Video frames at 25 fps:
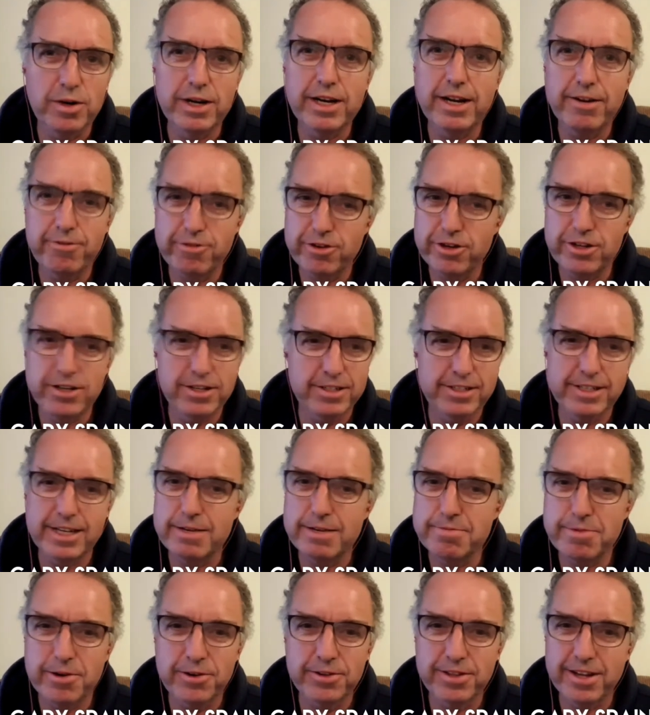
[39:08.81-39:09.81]
or whatever
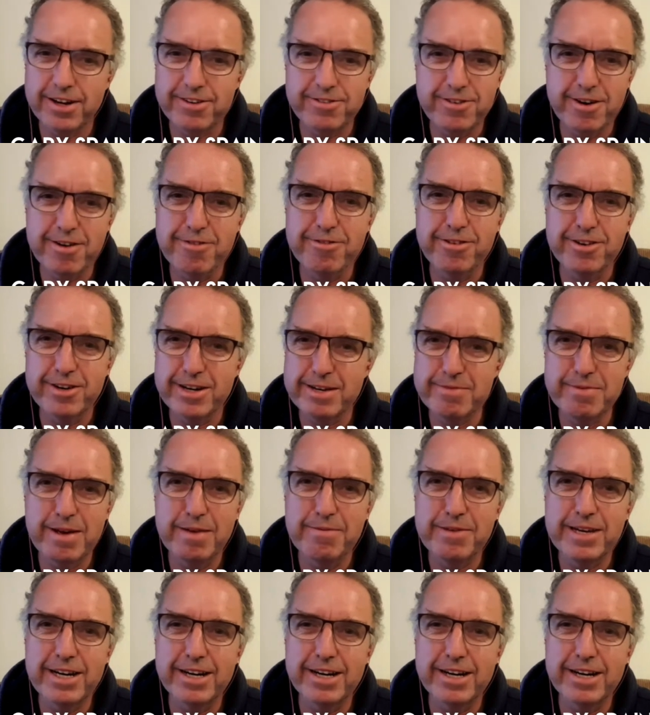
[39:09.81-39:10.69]
you say about that referee,